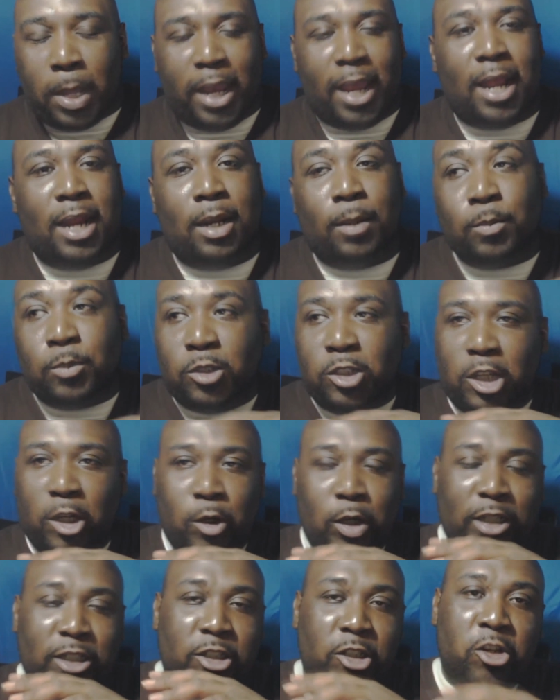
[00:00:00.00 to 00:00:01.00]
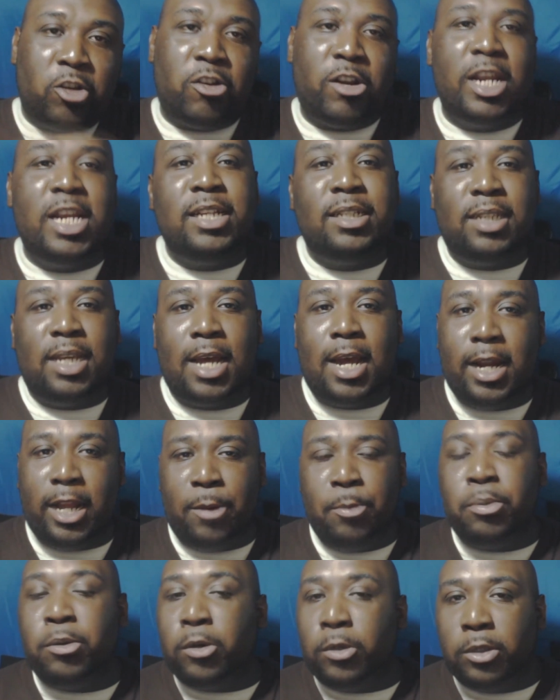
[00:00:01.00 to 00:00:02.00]
Like, and that's crazy how
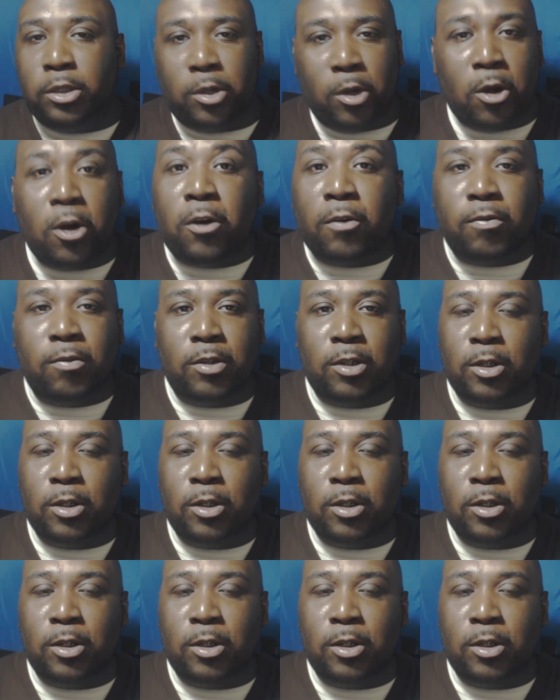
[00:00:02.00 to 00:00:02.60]
they pulled it off.